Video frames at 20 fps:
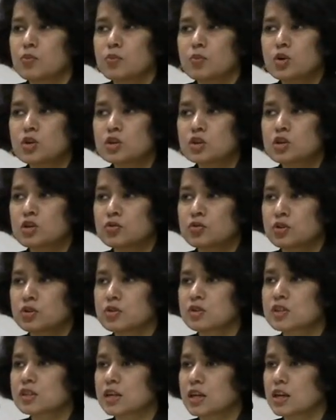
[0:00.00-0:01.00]
most of
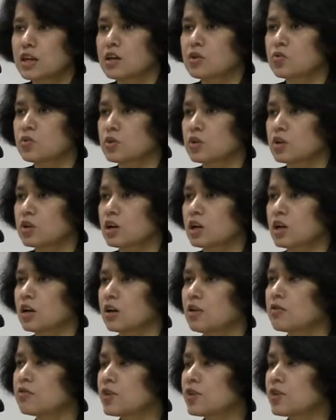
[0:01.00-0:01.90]
our state were